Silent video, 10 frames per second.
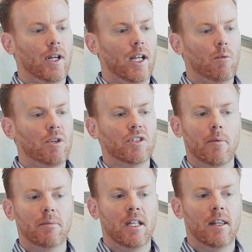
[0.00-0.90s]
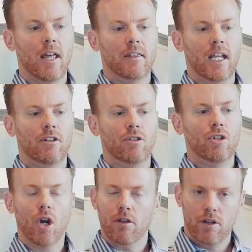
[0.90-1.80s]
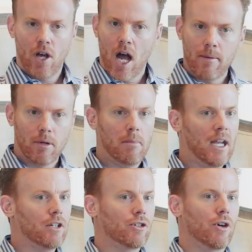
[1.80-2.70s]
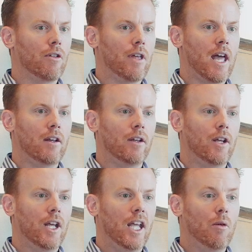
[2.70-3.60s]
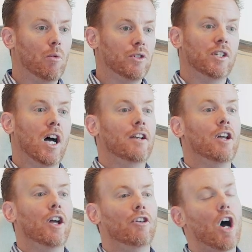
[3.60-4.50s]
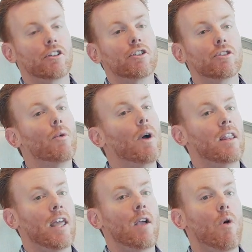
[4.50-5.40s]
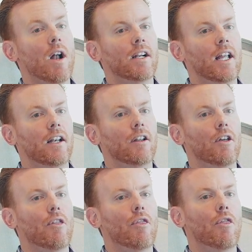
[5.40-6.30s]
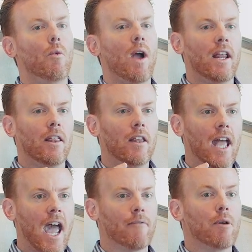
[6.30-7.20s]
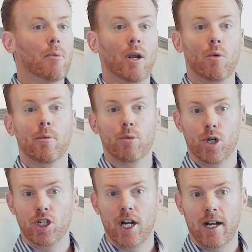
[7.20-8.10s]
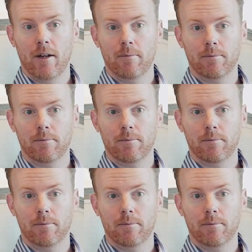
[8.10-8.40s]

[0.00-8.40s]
it was something that they took the time to make sure that it was done not just the way they wanted it, the way everybody would appreciate it.